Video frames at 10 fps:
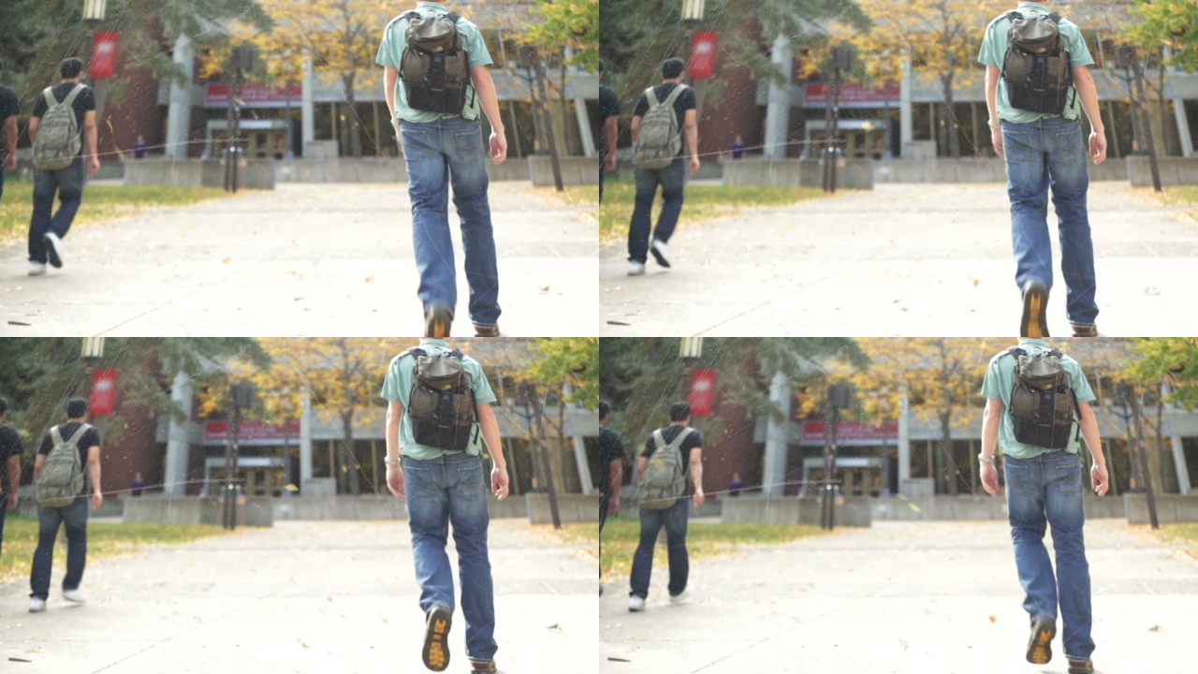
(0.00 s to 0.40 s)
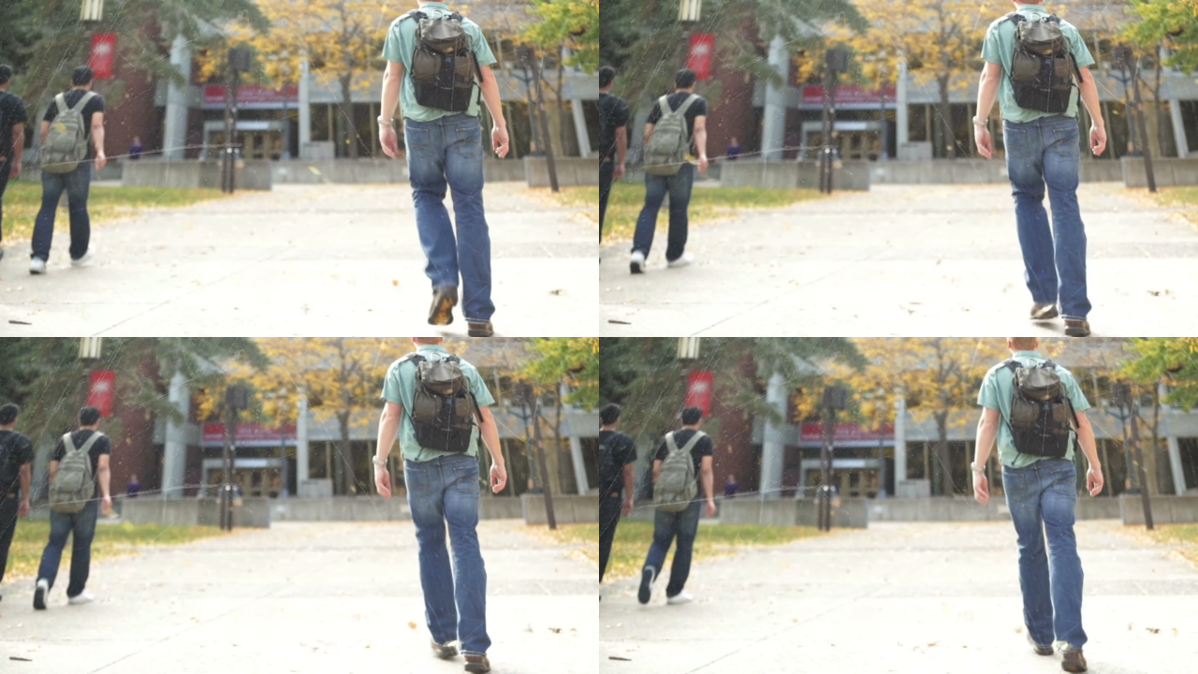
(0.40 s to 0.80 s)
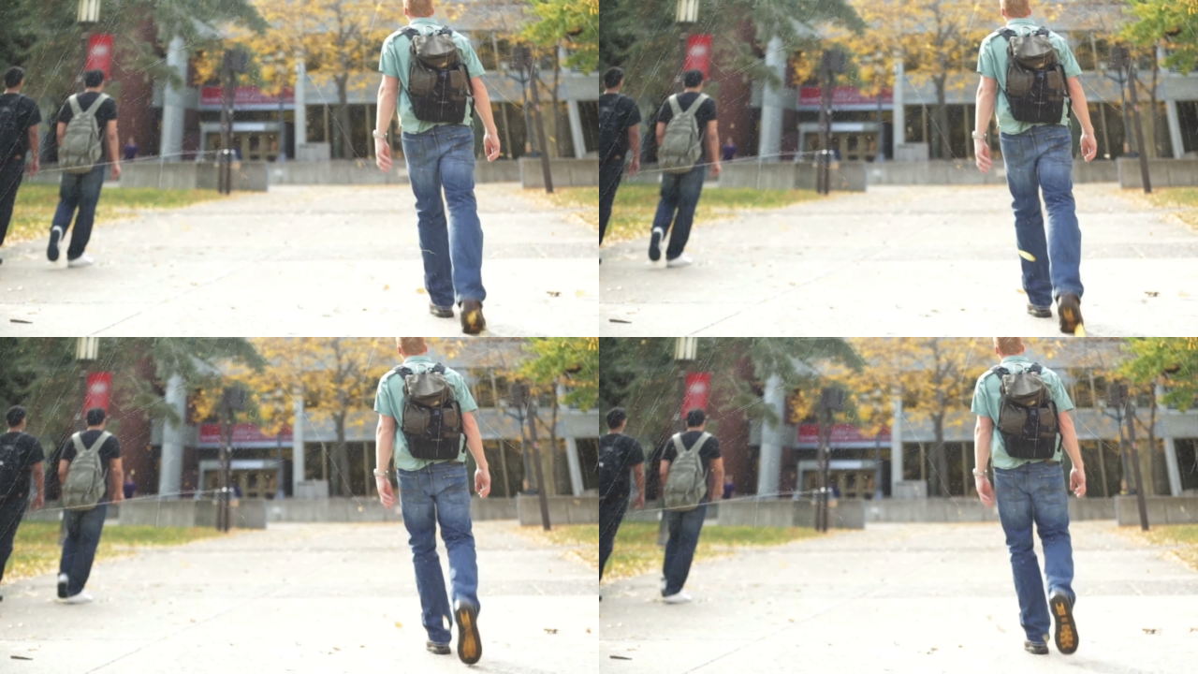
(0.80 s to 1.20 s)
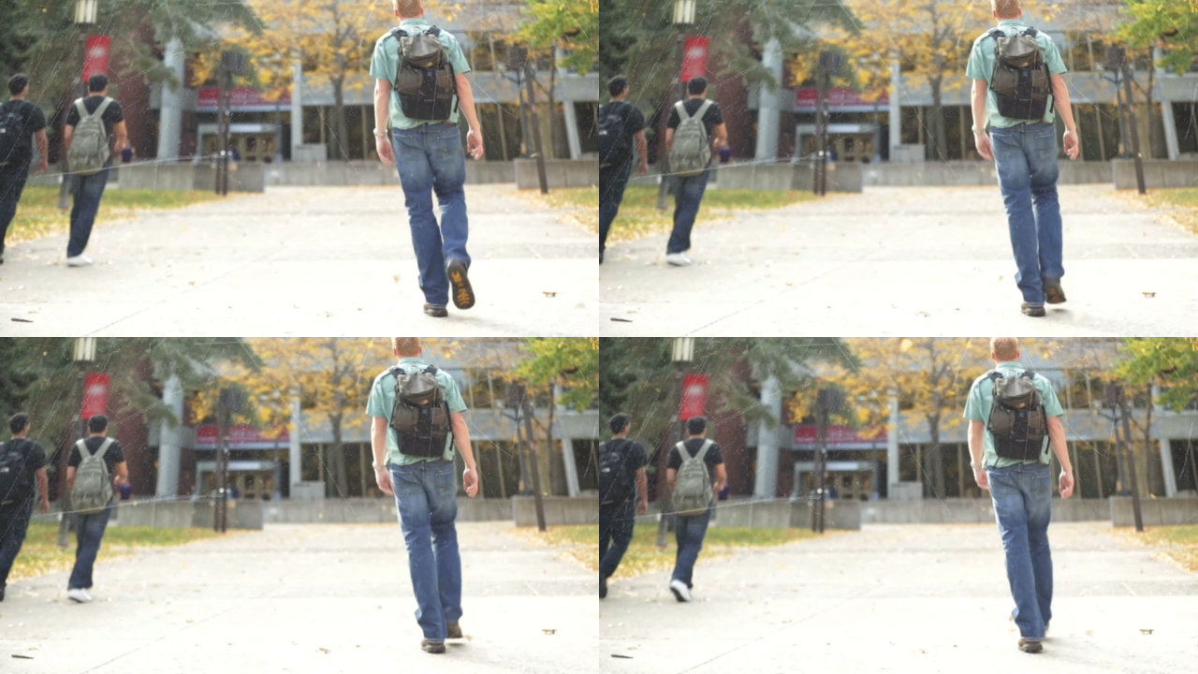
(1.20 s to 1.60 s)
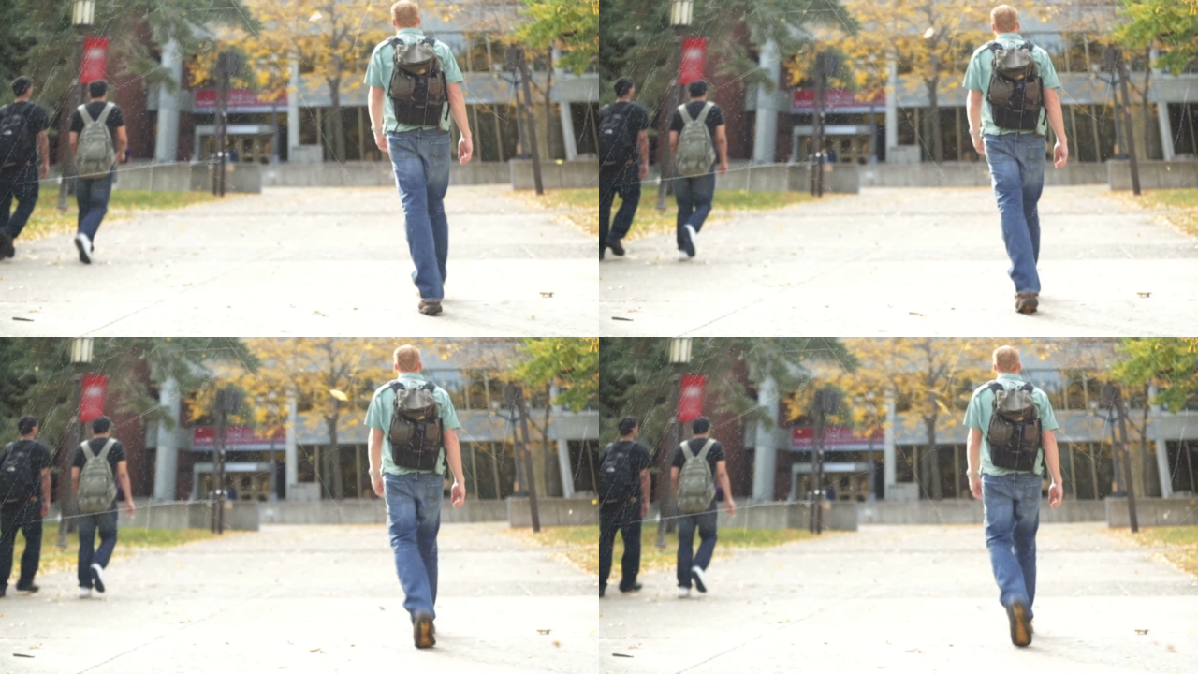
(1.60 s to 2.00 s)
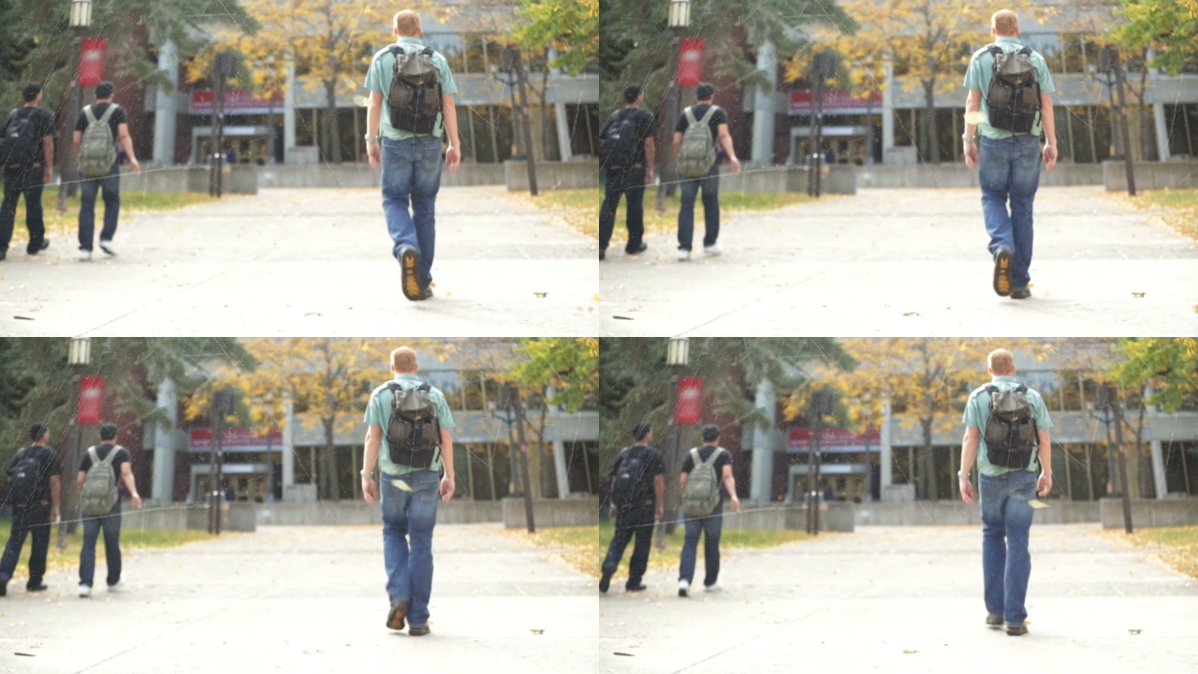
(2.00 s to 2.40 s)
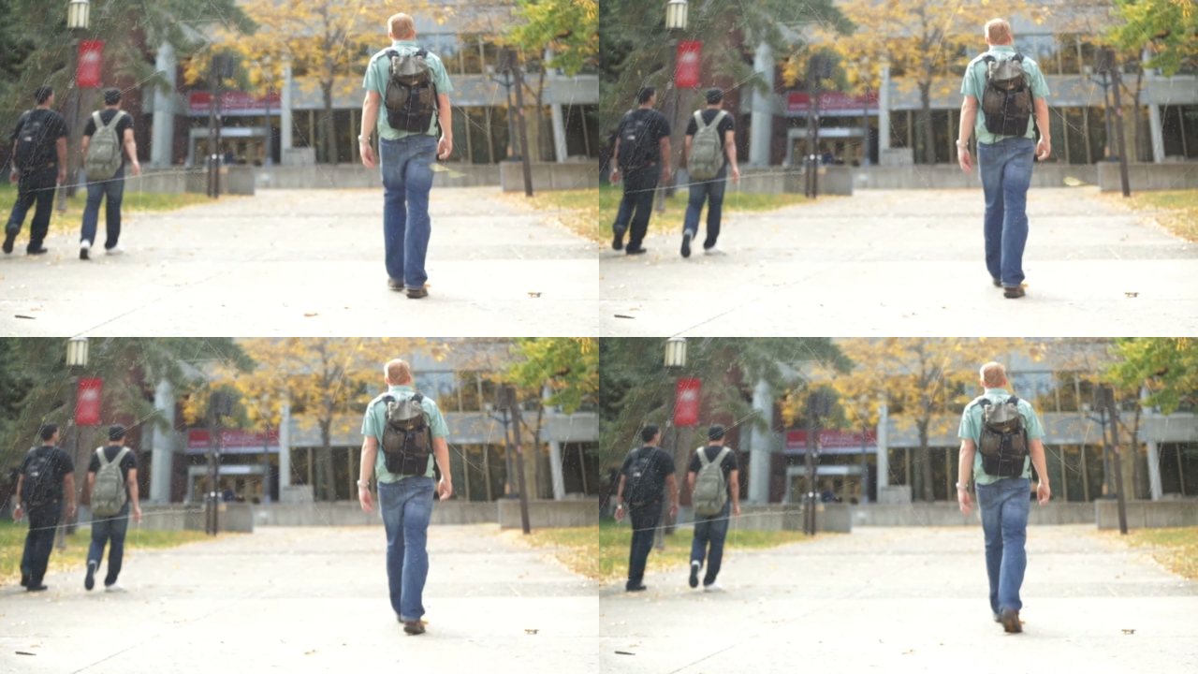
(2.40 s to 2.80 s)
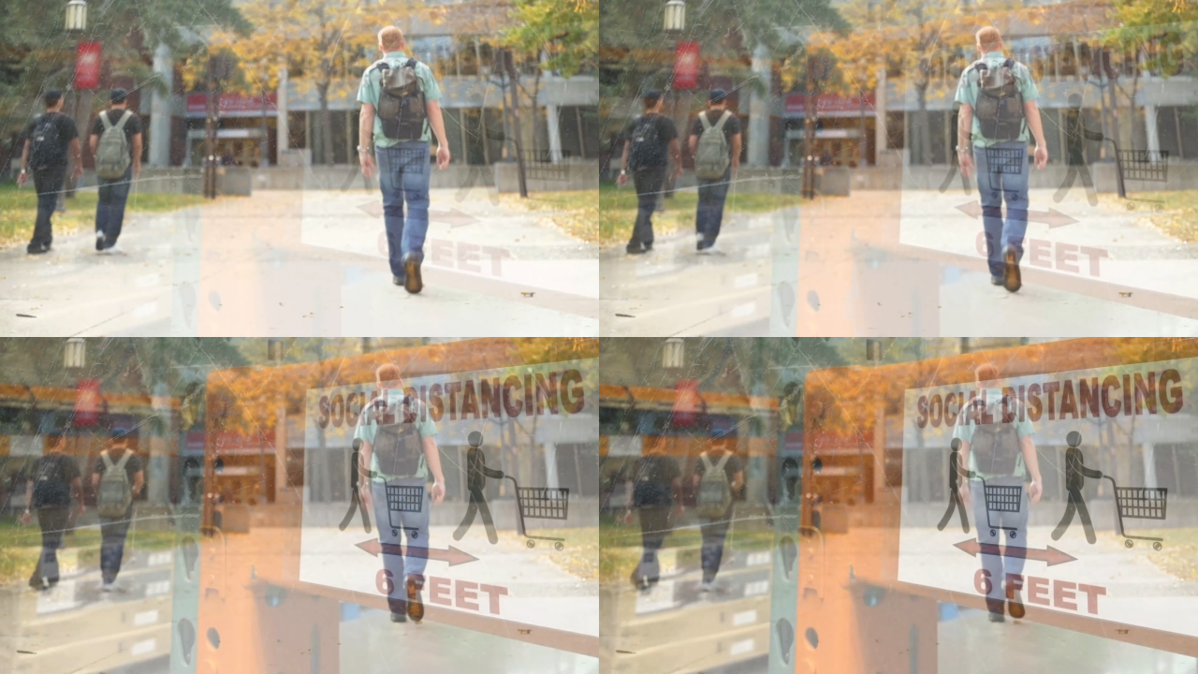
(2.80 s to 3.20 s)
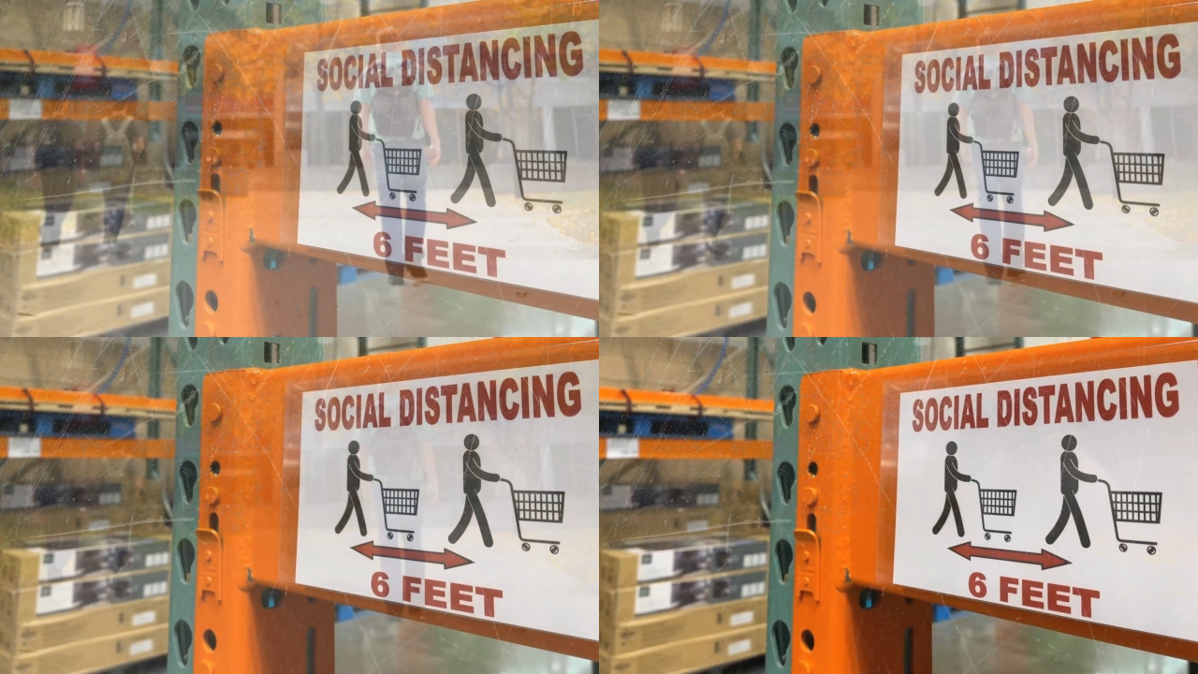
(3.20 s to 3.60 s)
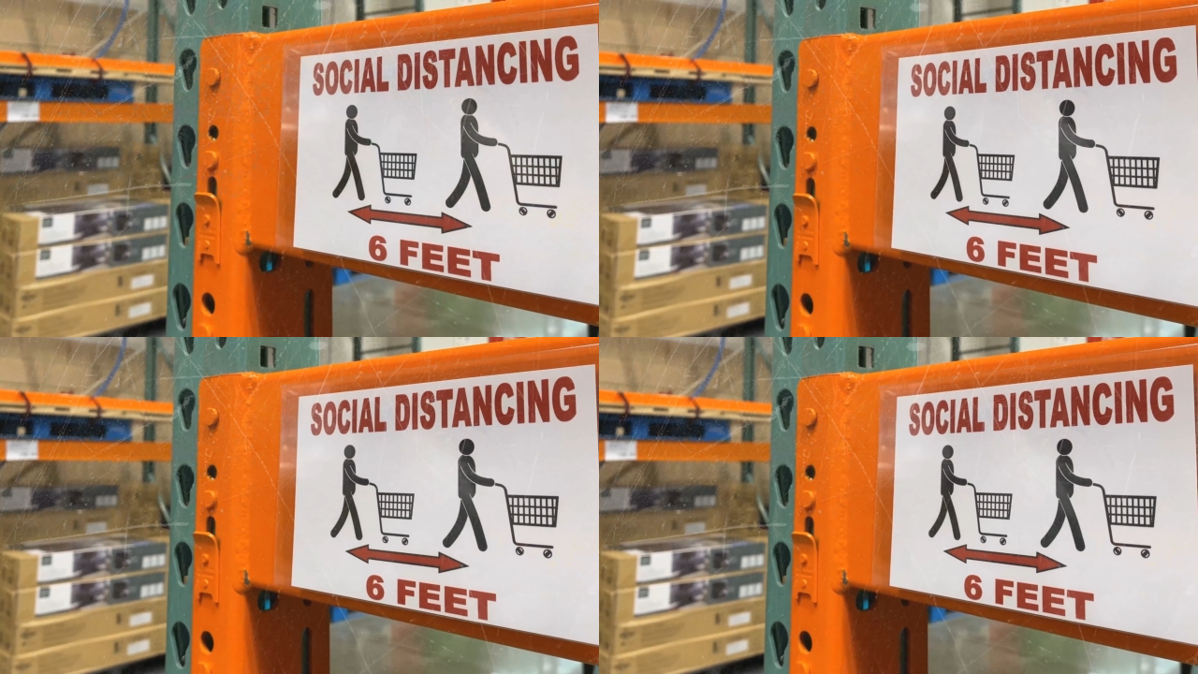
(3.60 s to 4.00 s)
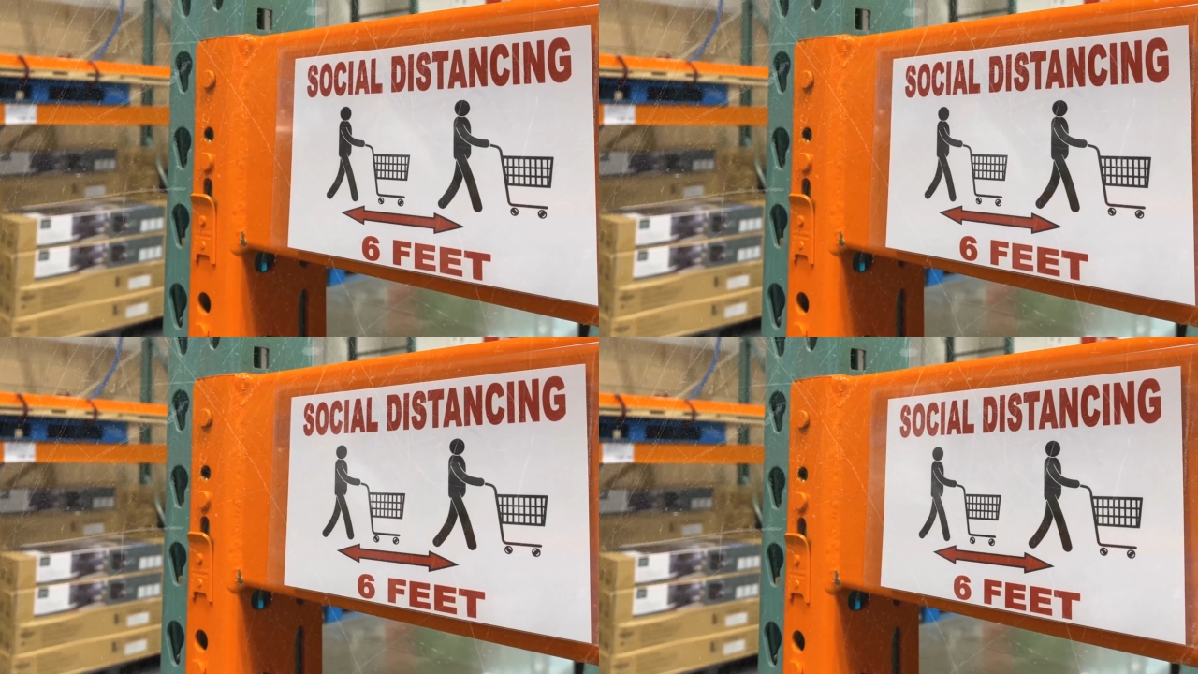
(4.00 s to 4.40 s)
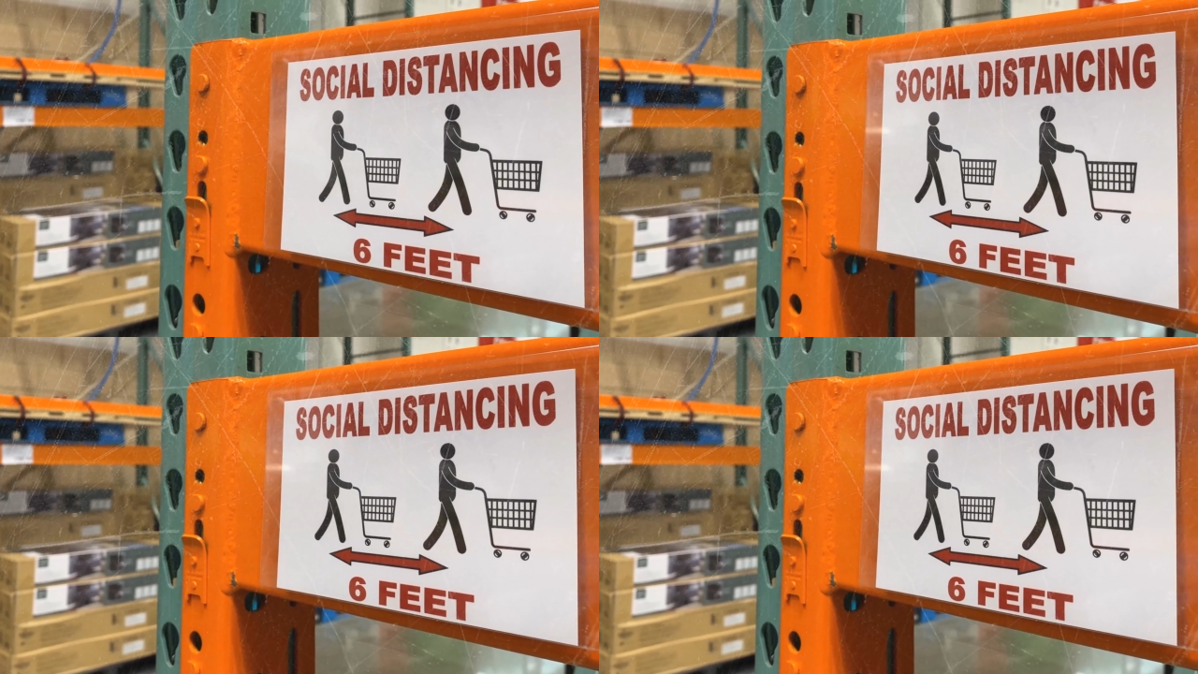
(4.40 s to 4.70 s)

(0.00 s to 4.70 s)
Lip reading: (no speaker visible)